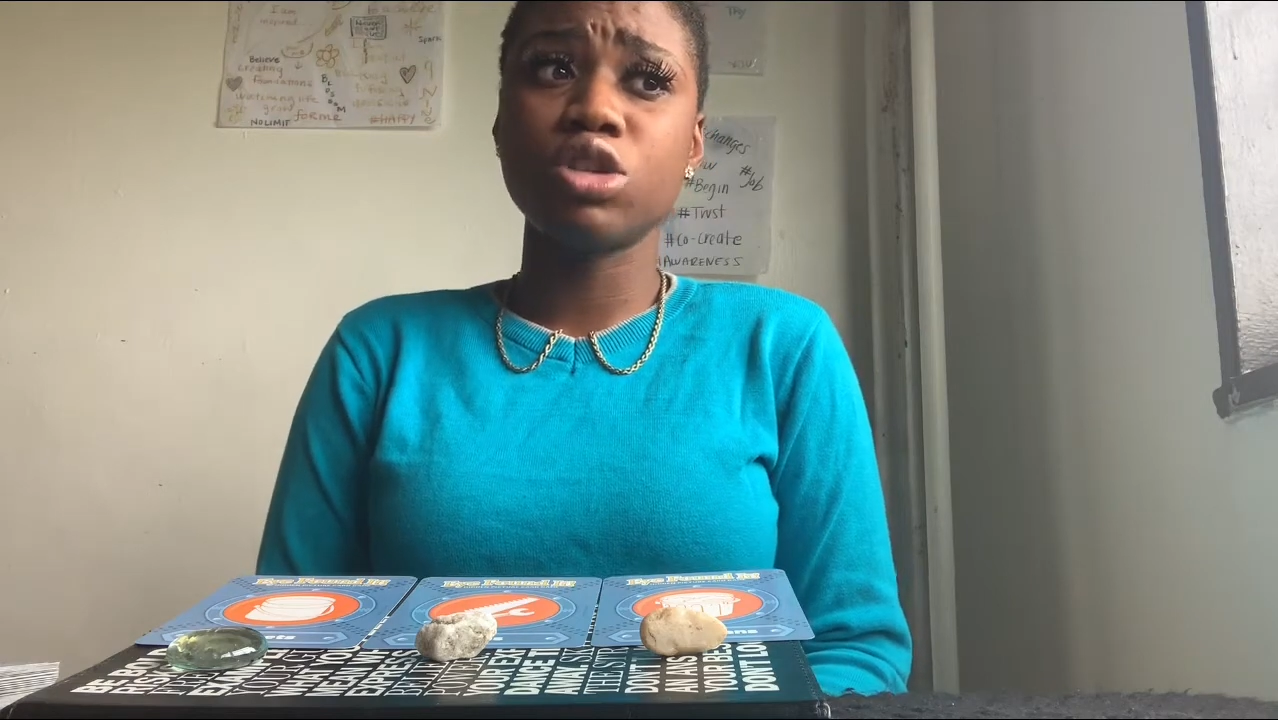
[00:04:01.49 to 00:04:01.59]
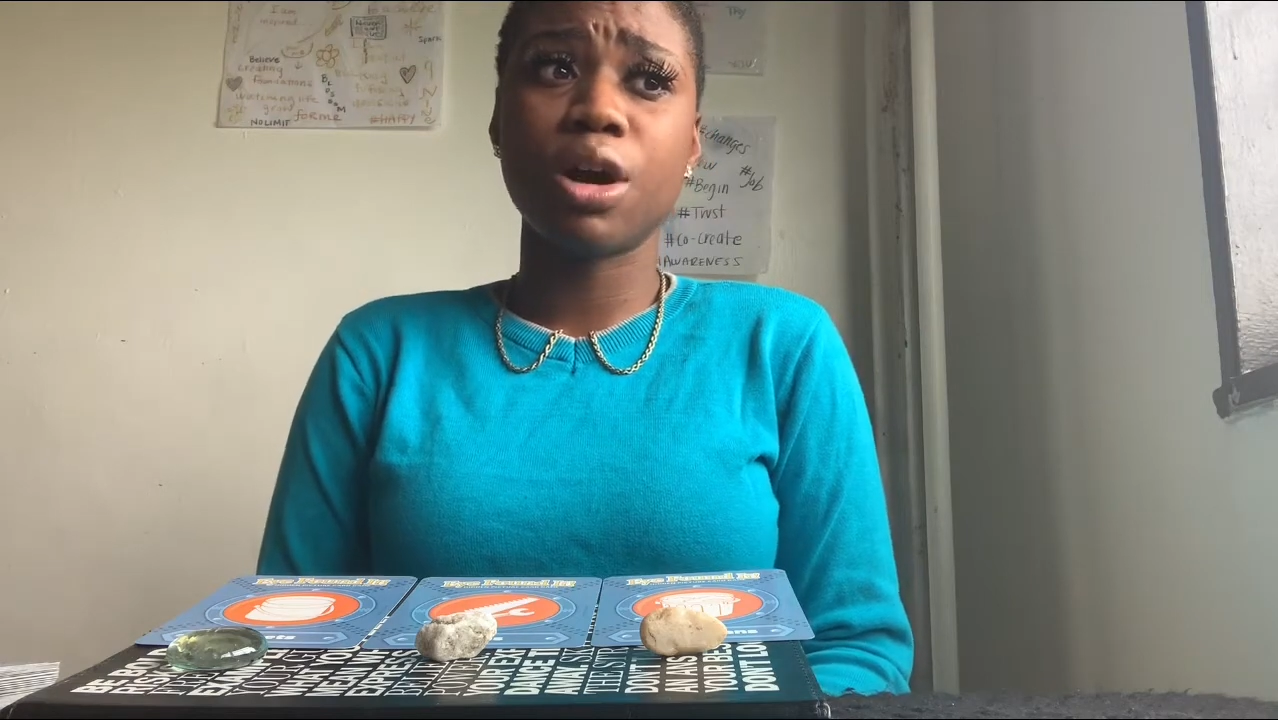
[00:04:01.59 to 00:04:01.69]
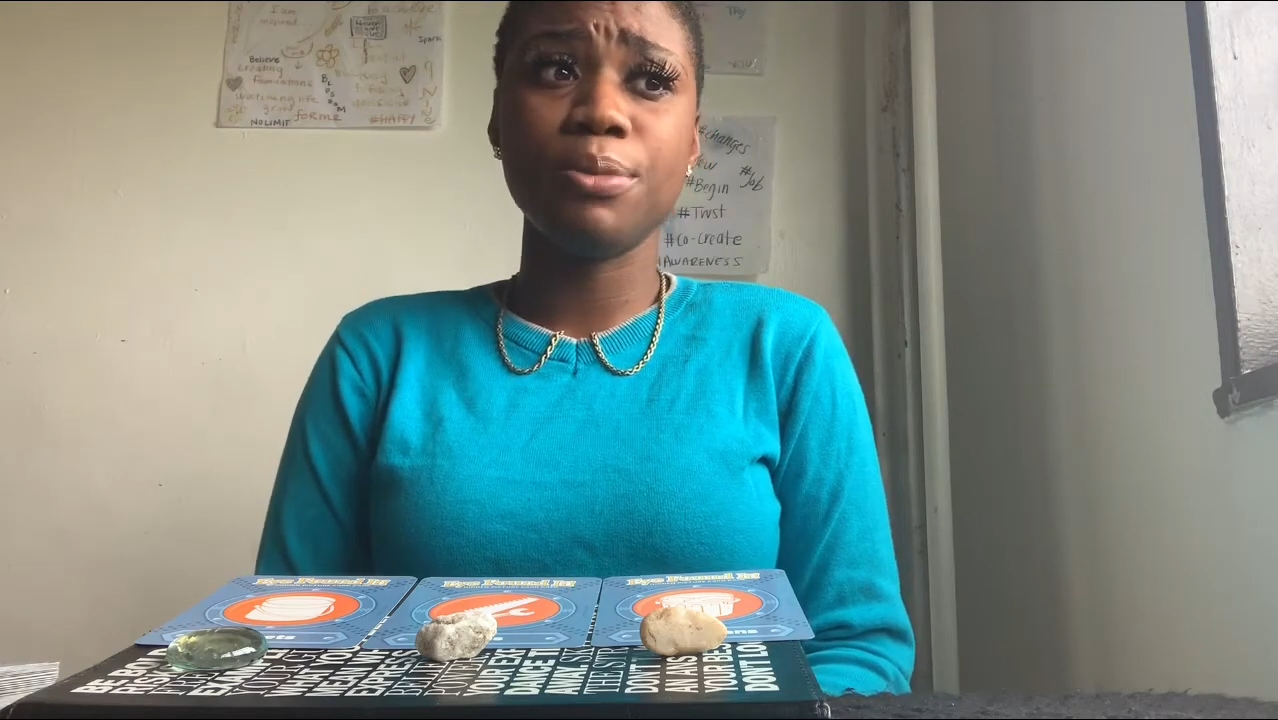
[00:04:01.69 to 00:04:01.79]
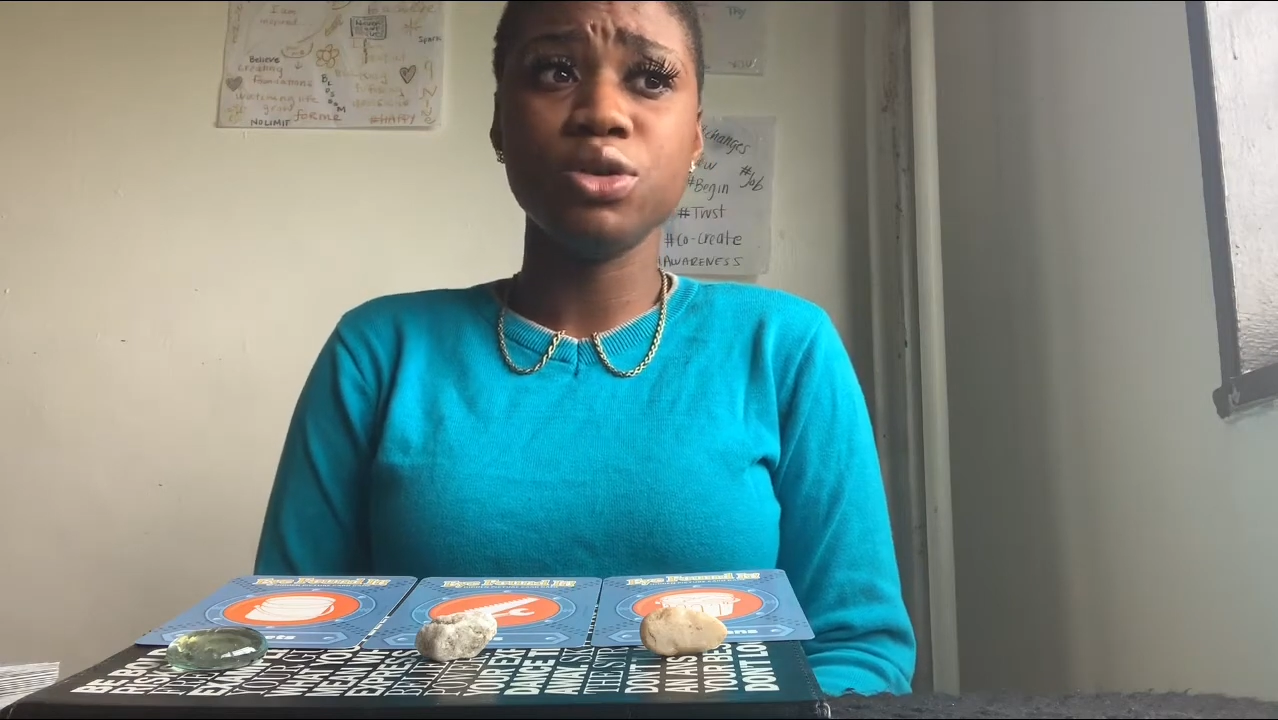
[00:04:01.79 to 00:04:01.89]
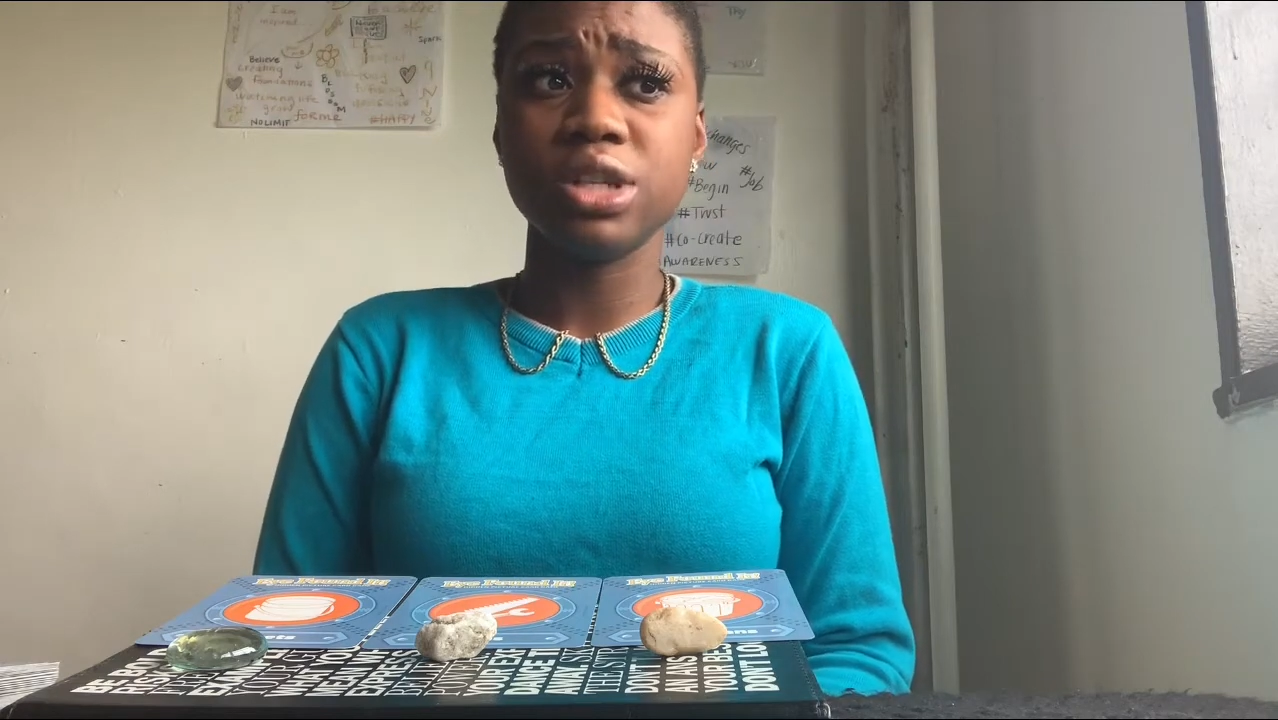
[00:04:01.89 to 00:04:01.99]

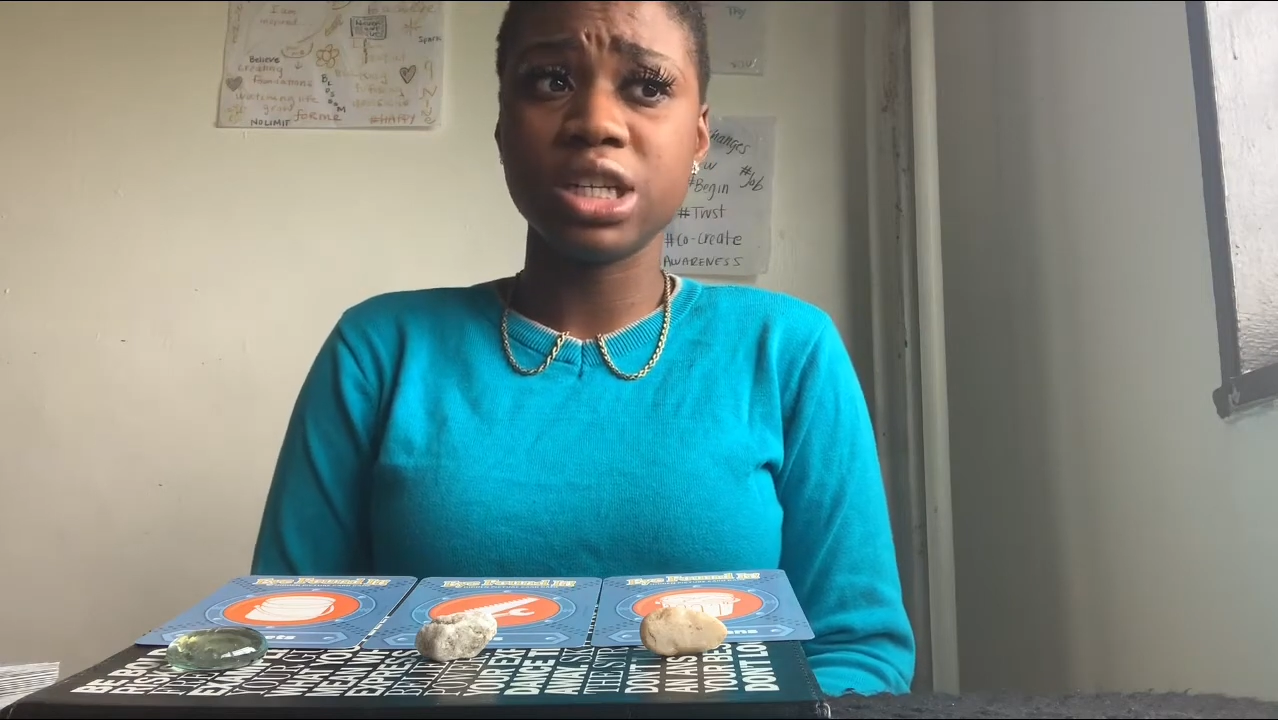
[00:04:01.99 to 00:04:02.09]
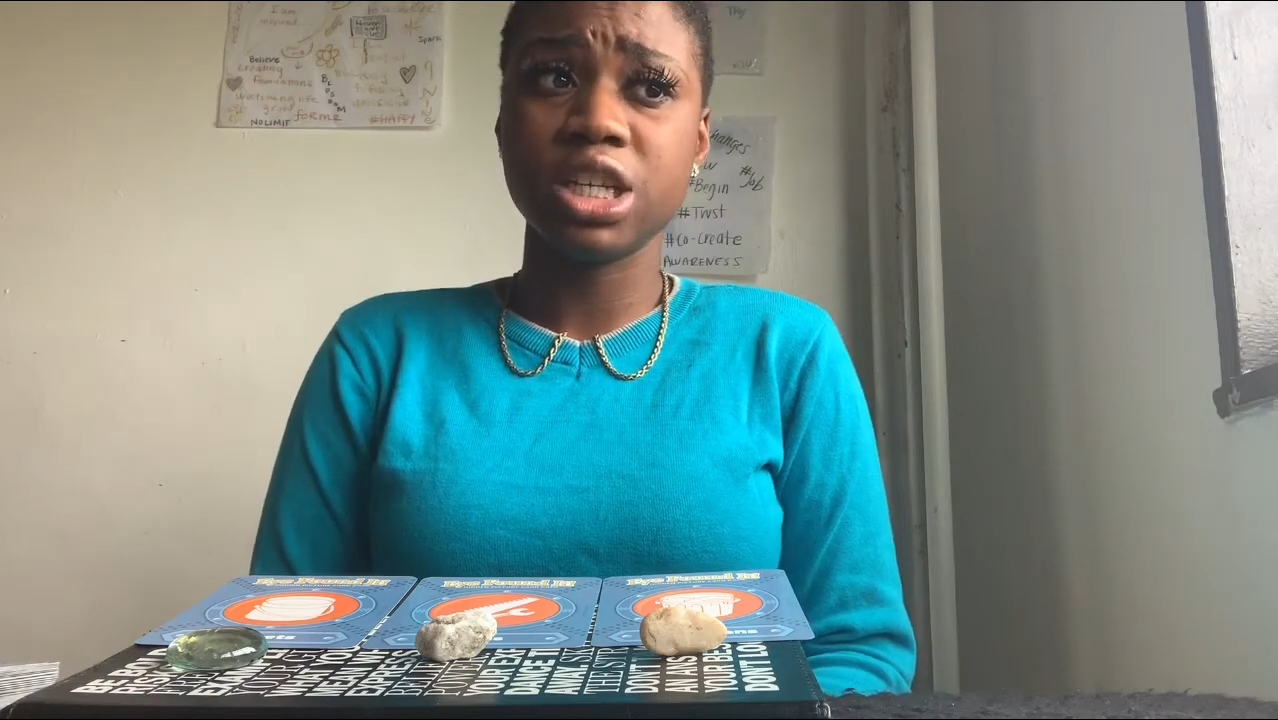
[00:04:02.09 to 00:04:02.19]
community,